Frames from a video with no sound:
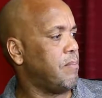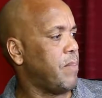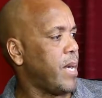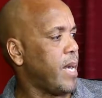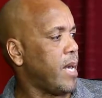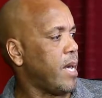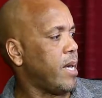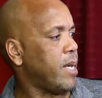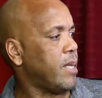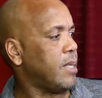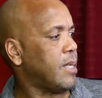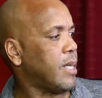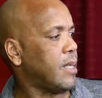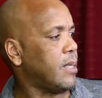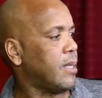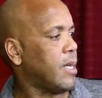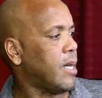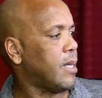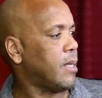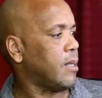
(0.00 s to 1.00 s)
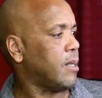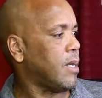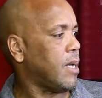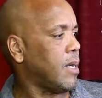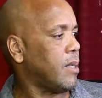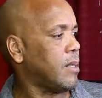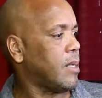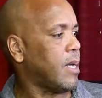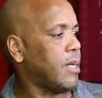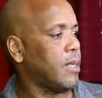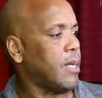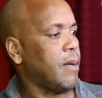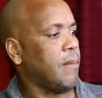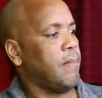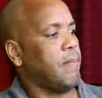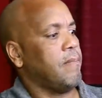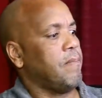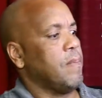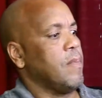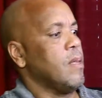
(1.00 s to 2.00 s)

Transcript: bend and, and, and, and um,